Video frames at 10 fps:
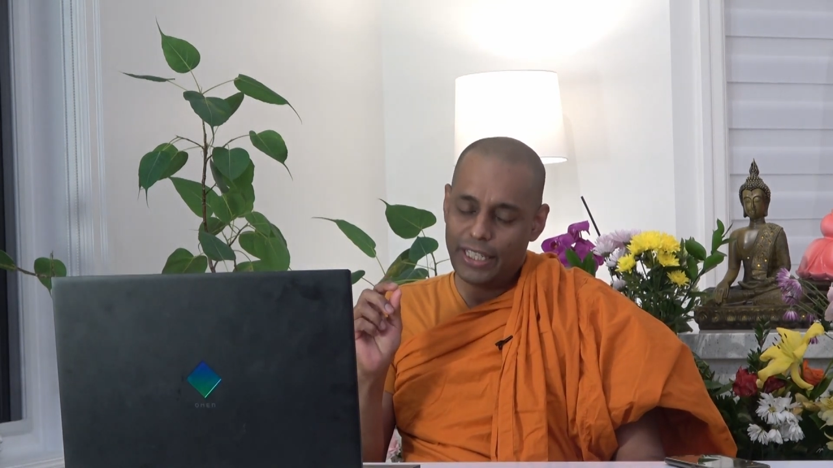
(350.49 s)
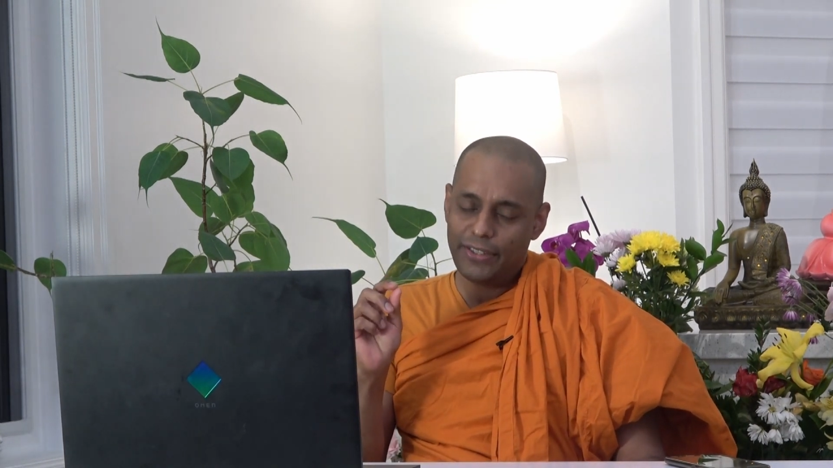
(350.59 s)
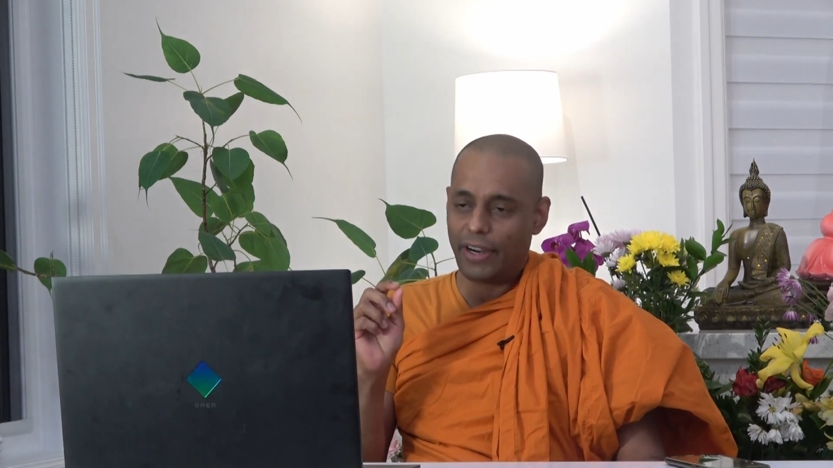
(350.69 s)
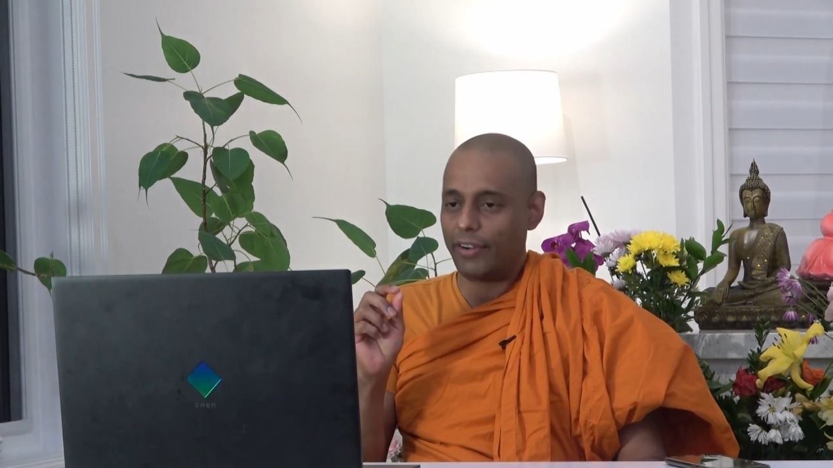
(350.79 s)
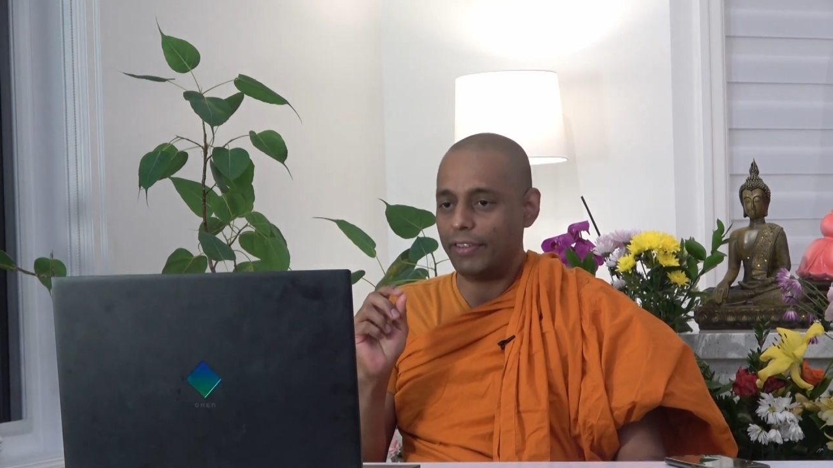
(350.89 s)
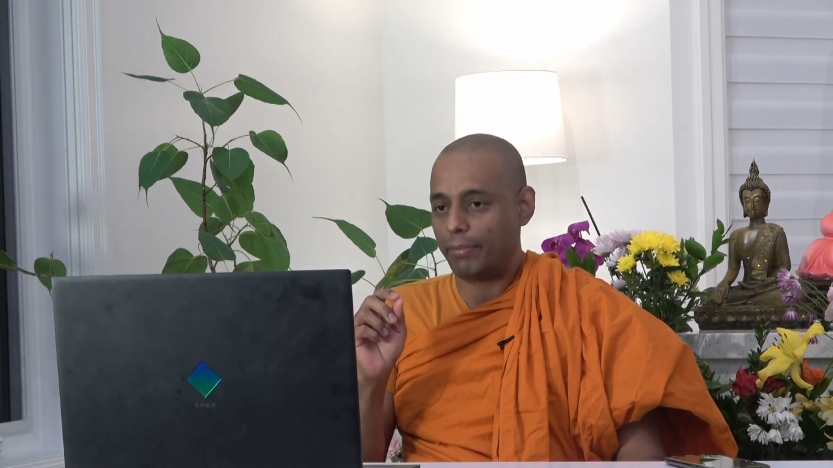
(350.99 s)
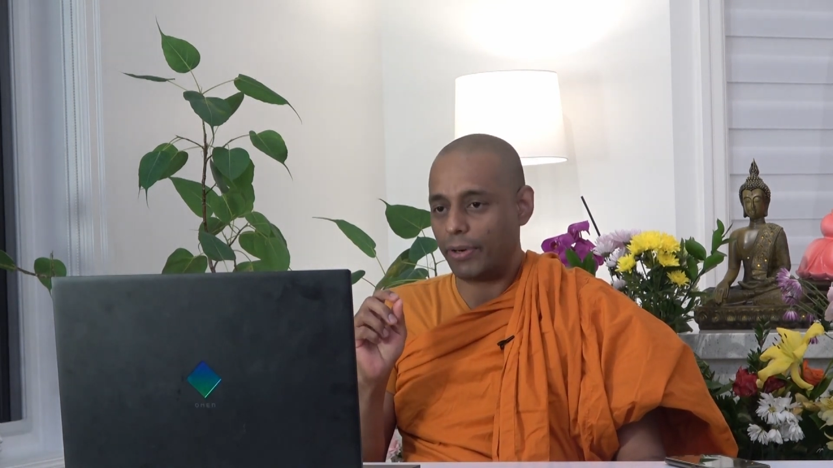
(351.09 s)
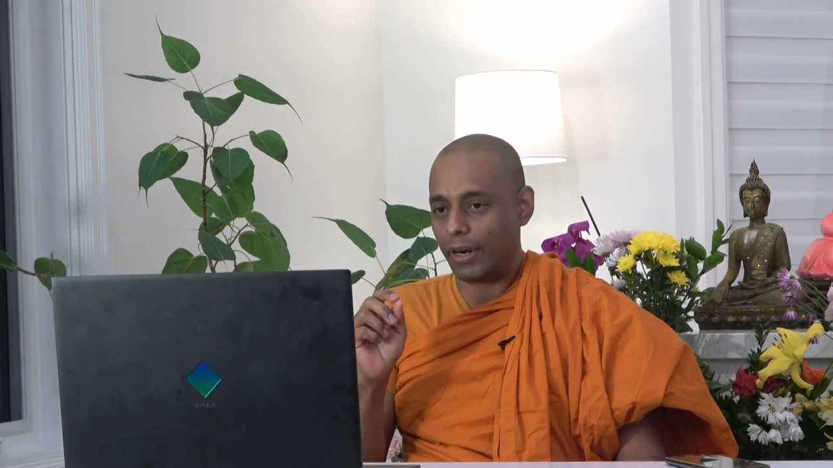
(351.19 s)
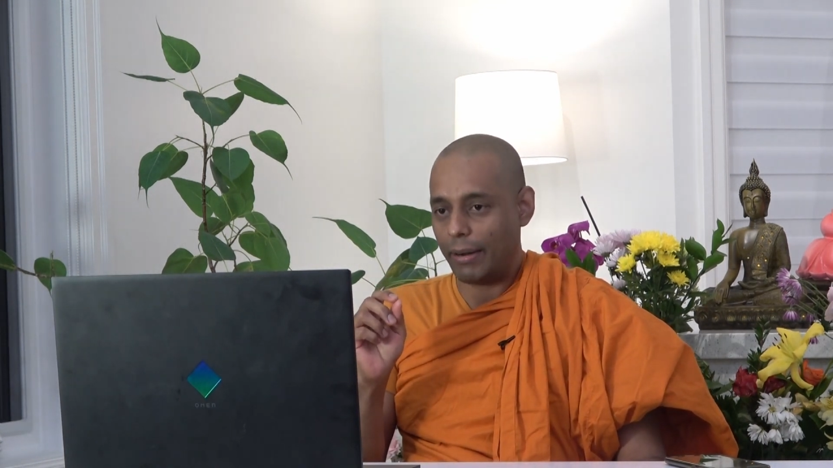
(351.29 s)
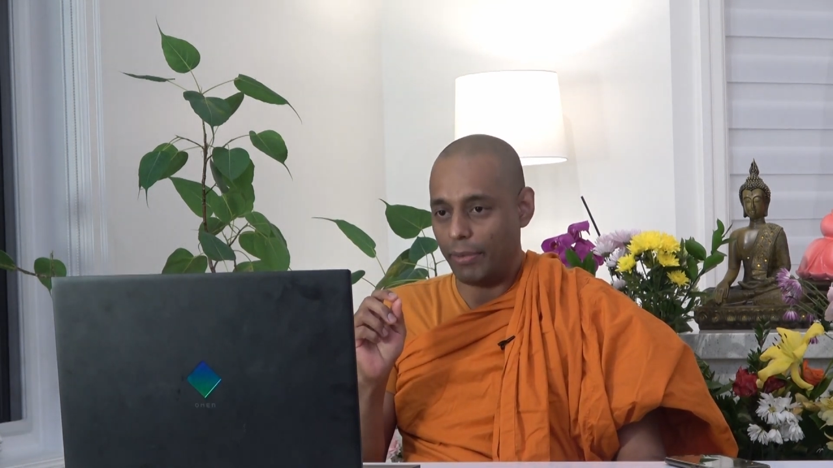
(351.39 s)
is one of the
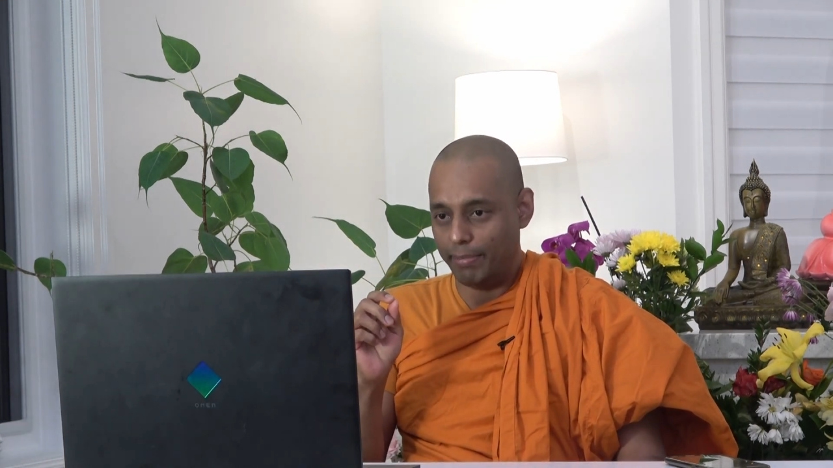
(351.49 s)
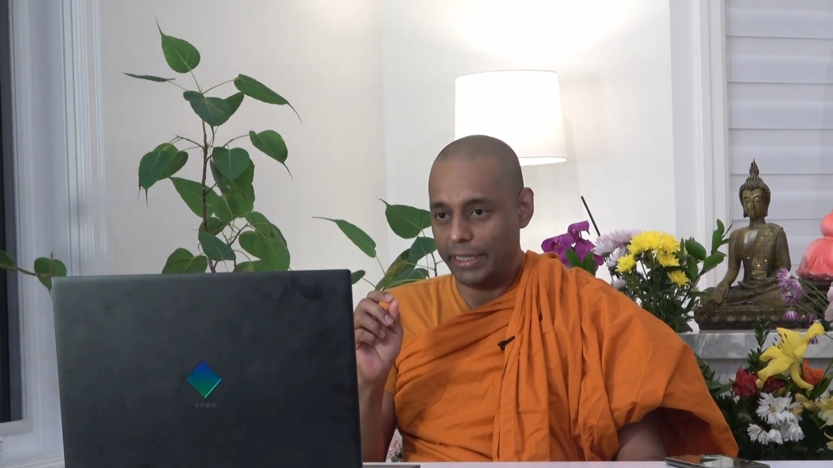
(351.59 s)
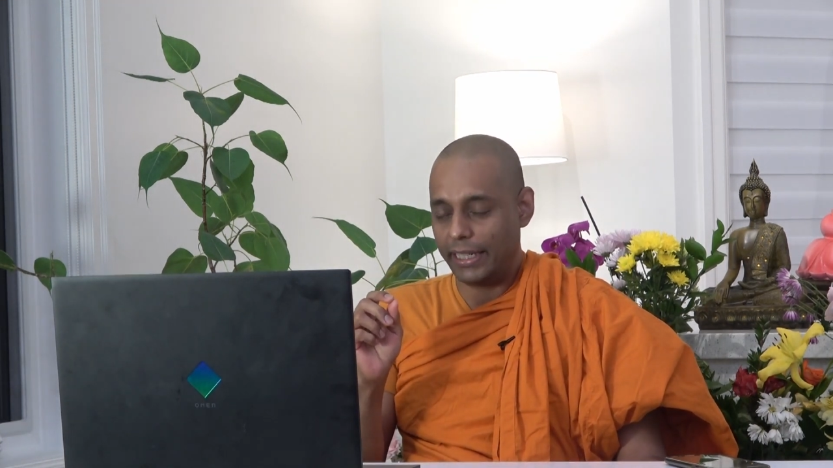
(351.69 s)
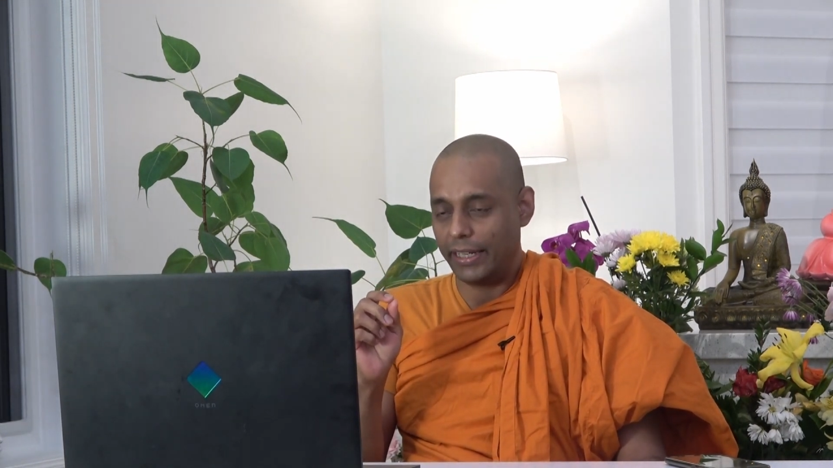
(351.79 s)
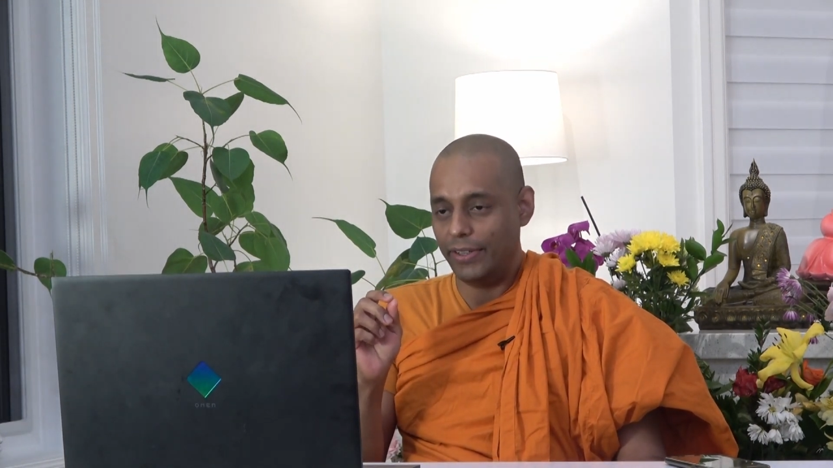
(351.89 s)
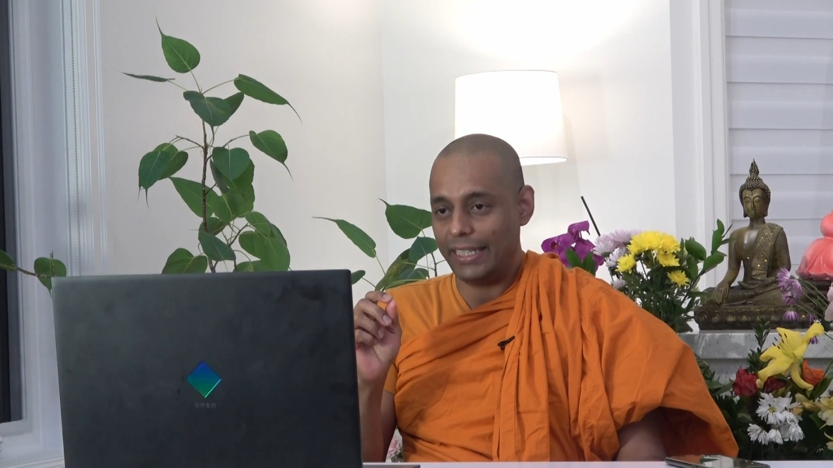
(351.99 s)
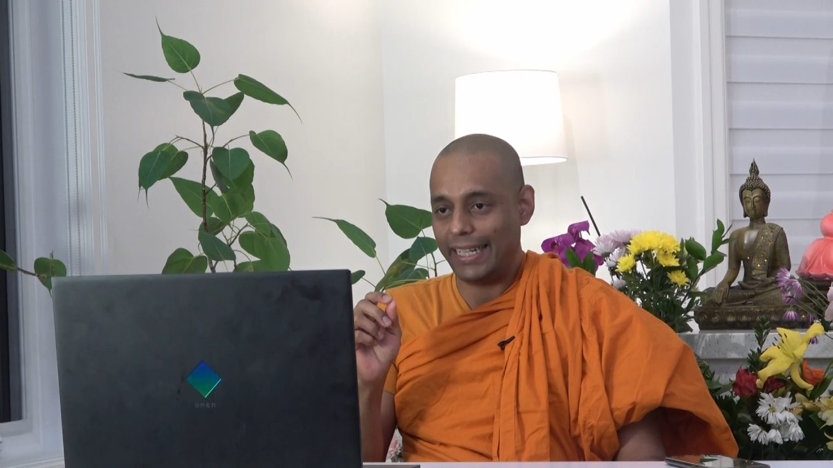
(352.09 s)
program objectives,